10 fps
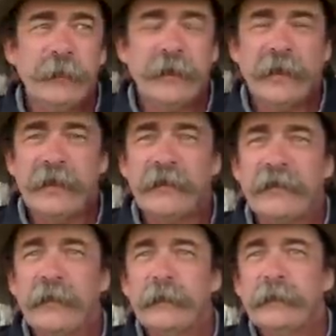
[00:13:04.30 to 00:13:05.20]
place,
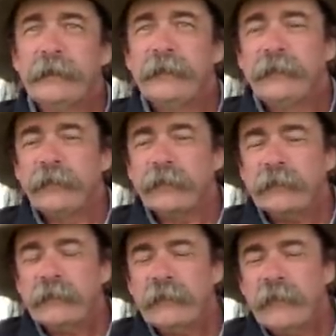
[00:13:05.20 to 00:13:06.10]

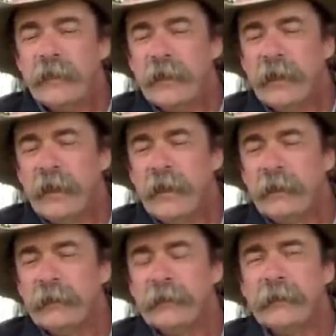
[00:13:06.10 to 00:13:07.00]

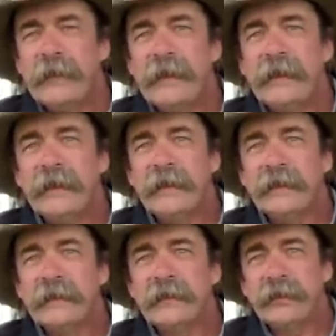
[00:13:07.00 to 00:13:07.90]
um, in the
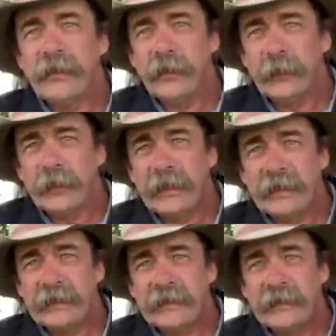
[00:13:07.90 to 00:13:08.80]
secure
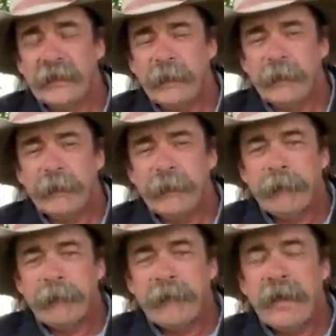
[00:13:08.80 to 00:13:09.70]
place,
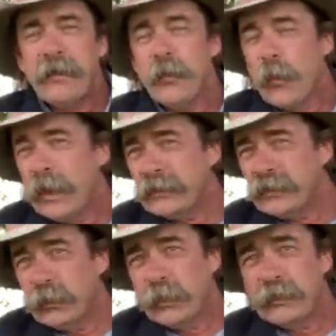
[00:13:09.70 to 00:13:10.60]
and you watch
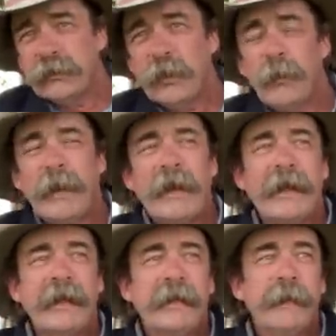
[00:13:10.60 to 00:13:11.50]
the world go
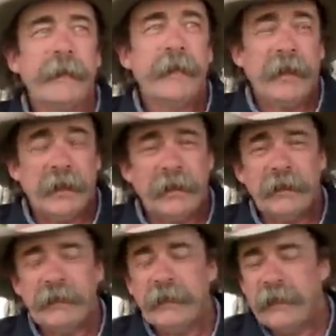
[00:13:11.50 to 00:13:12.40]
by yeah,
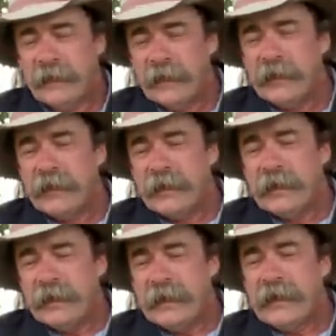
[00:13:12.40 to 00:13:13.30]

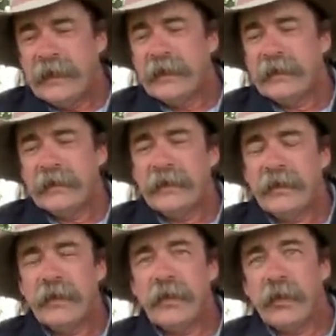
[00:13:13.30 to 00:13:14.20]
yeah,
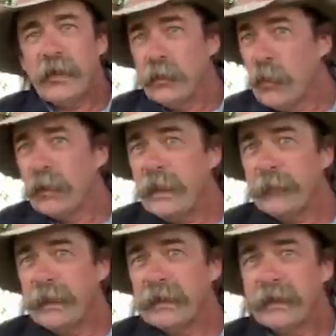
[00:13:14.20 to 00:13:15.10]
you won't get
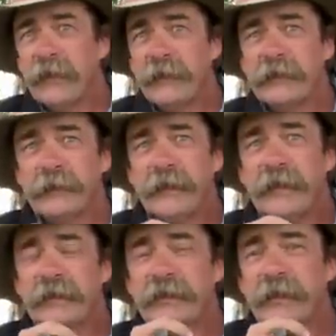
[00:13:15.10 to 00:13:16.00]
bucked off as
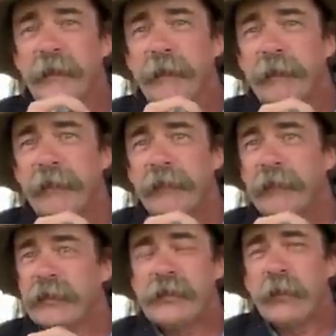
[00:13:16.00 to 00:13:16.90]
much,
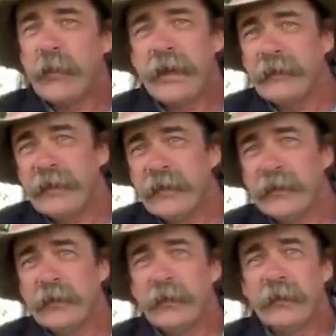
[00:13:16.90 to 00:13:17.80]
but you won't have near the
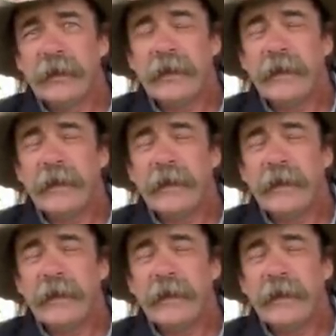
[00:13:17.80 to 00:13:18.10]
glory.